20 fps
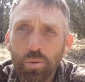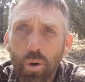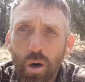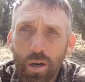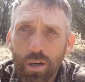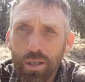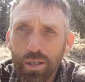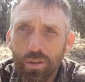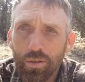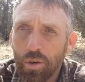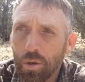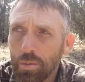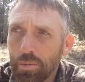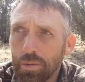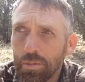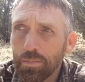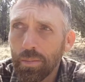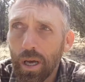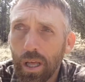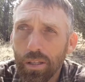water, and no
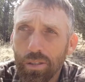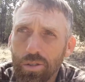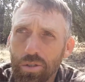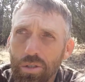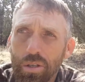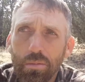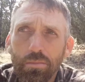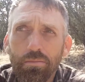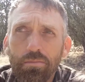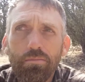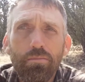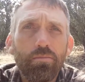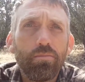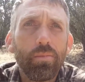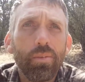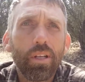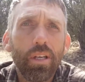one bothers them.